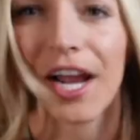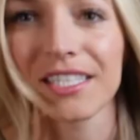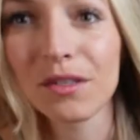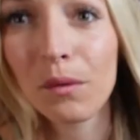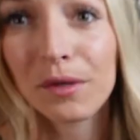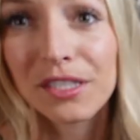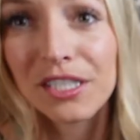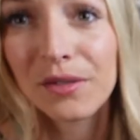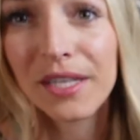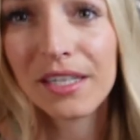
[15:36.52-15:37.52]
right, so what we're gonna
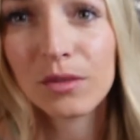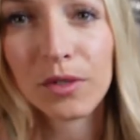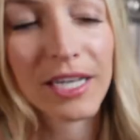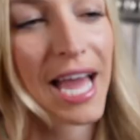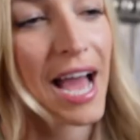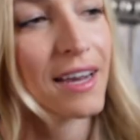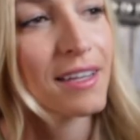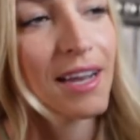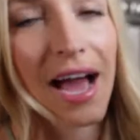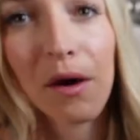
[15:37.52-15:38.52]
do here is we're gonna add
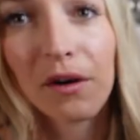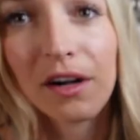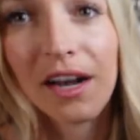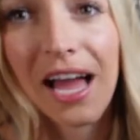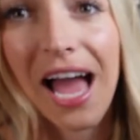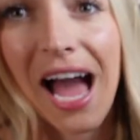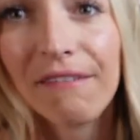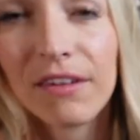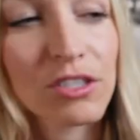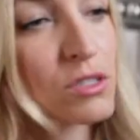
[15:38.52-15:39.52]
in our
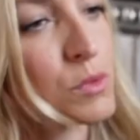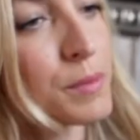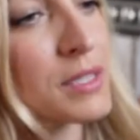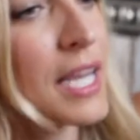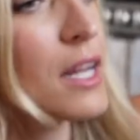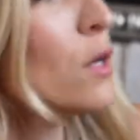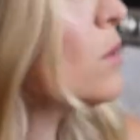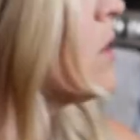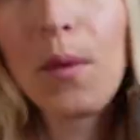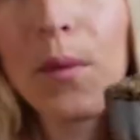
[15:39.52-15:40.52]
half a sweet
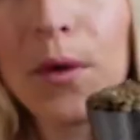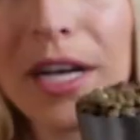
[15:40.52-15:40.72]
potato, we're